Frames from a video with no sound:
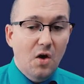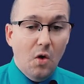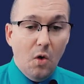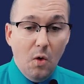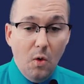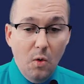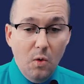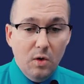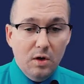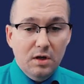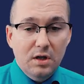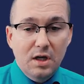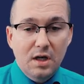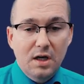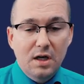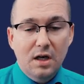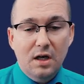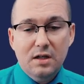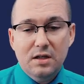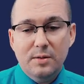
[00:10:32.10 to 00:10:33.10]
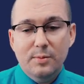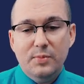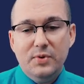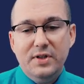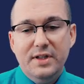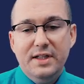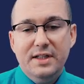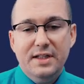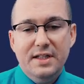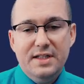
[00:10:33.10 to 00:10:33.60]
or a
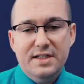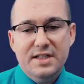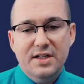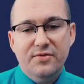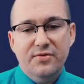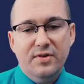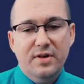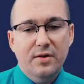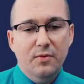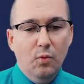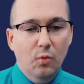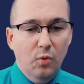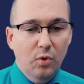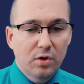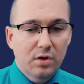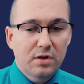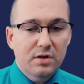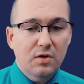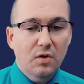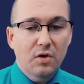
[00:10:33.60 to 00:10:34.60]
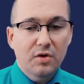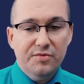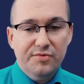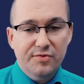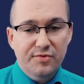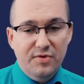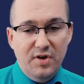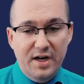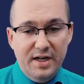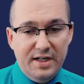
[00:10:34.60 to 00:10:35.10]
completely different word or
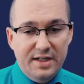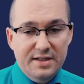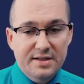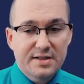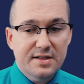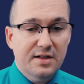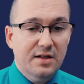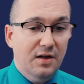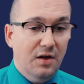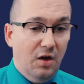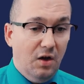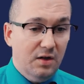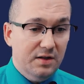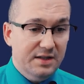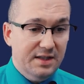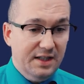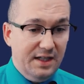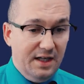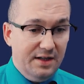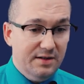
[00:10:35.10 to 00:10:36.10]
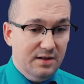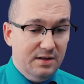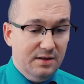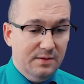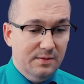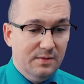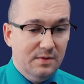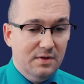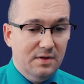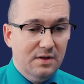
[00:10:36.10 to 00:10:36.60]
phrase altogether.
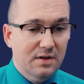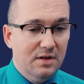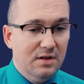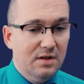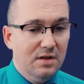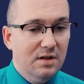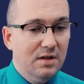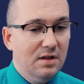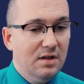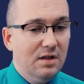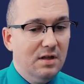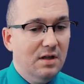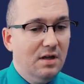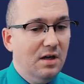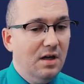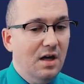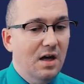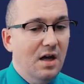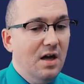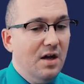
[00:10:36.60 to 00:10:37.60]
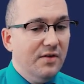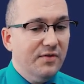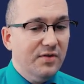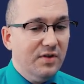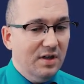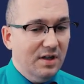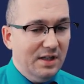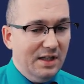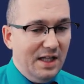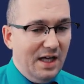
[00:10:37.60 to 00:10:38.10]
For
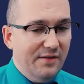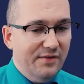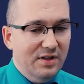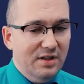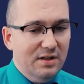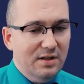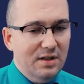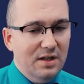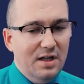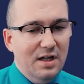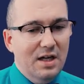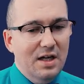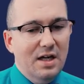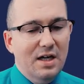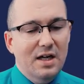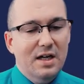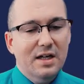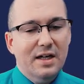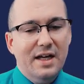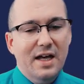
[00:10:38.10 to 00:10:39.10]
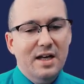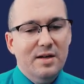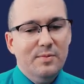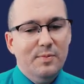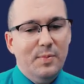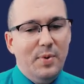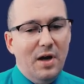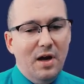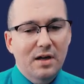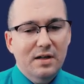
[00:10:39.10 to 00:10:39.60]
11, can
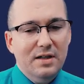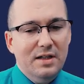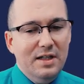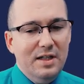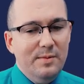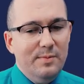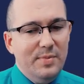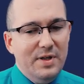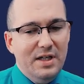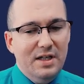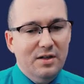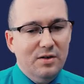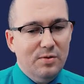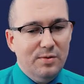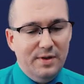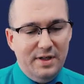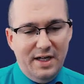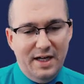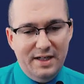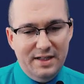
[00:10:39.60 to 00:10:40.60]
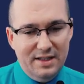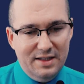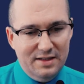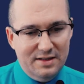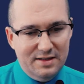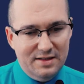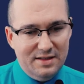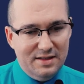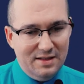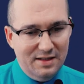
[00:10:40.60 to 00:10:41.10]
partly be
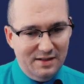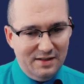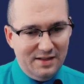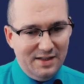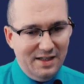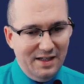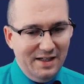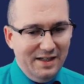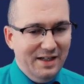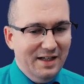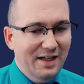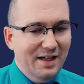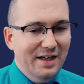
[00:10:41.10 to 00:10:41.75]
created, okay?